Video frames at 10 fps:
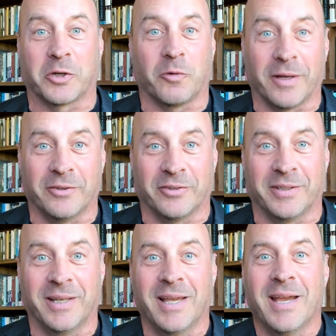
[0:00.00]

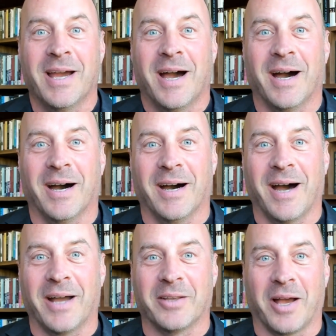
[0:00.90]
crazy. Uh,
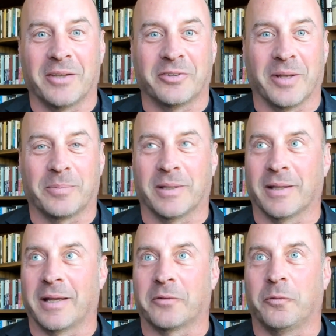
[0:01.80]
I, I slept in
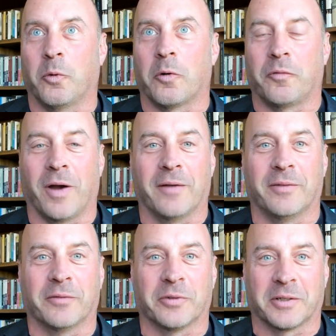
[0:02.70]
like four or five
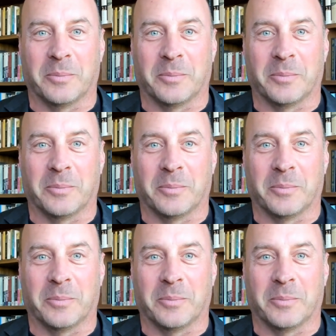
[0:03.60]
different